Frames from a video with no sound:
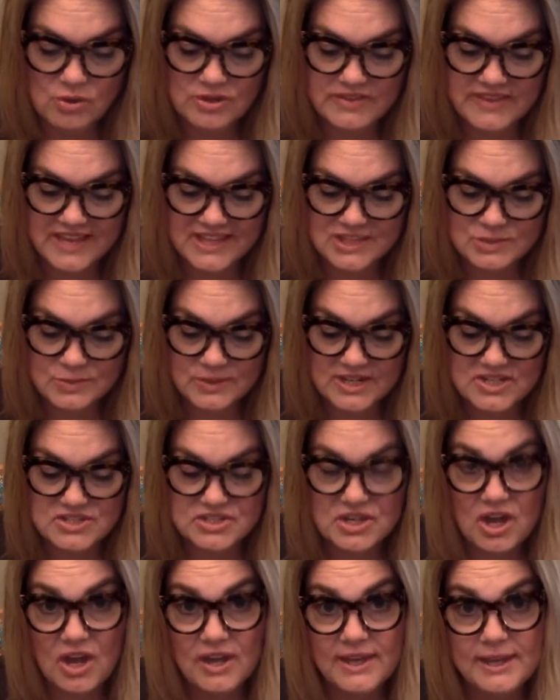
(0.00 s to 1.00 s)
and that's when I
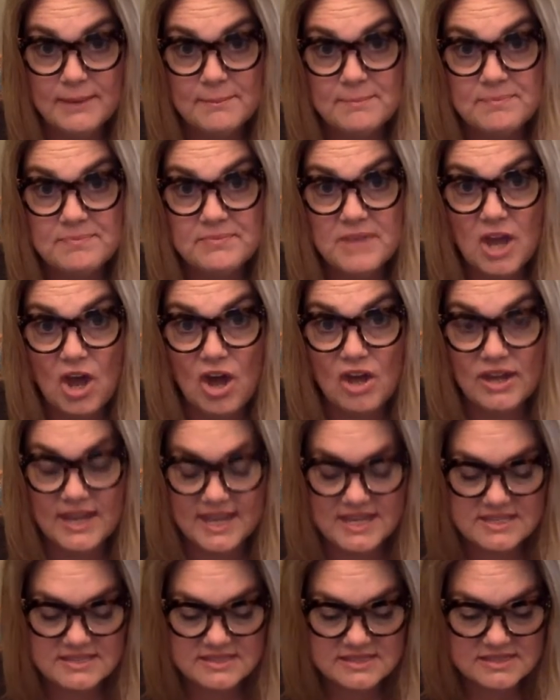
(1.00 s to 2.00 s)
saw him,
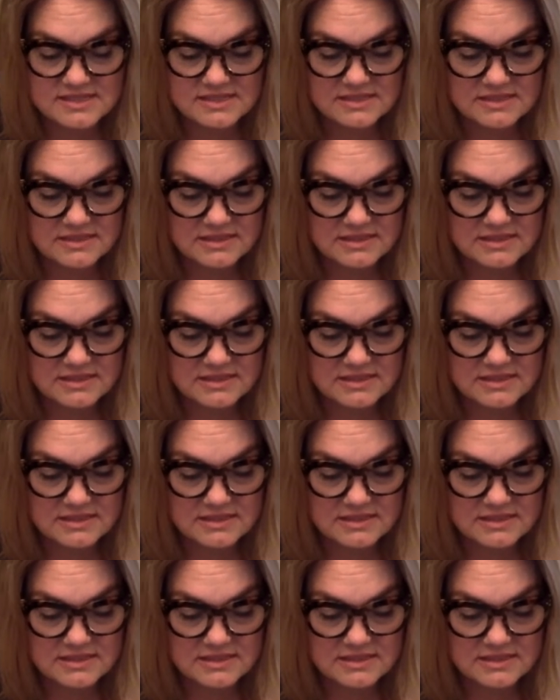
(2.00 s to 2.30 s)
August.